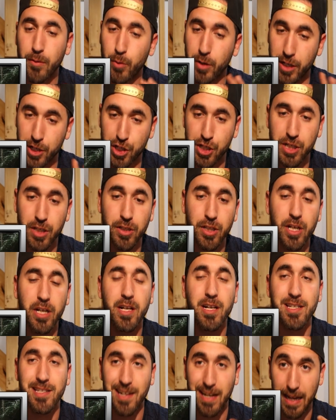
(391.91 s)
We're gonna shield here
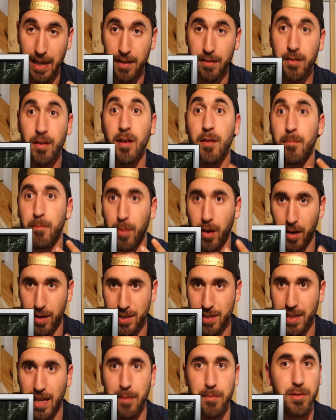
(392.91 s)
because again, Body
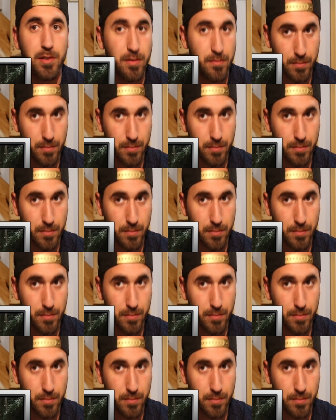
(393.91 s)
Slam,